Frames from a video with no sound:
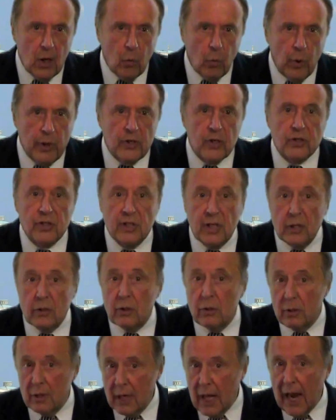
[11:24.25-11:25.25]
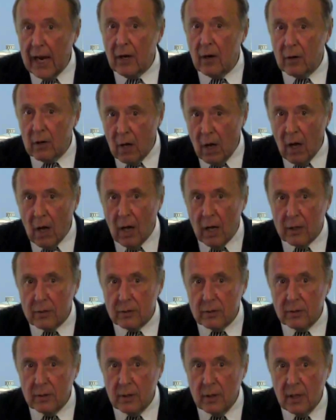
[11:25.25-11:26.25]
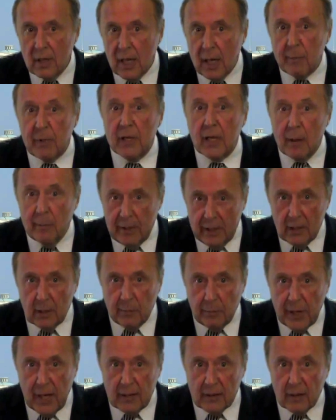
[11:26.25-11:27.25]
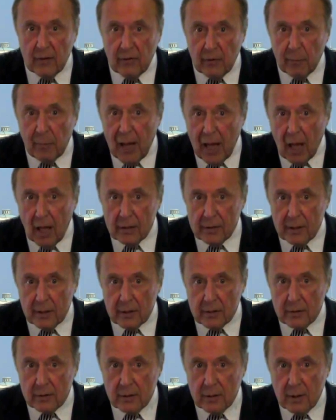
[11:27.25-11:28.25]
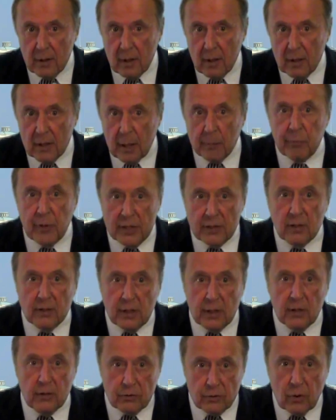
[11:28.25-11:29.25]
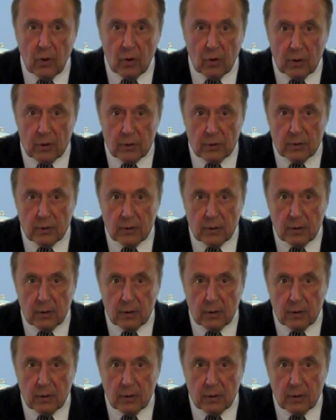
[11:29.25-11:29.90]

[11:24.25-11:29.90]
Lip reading: We just need to unite our cause and become independent of the politics that presently control us.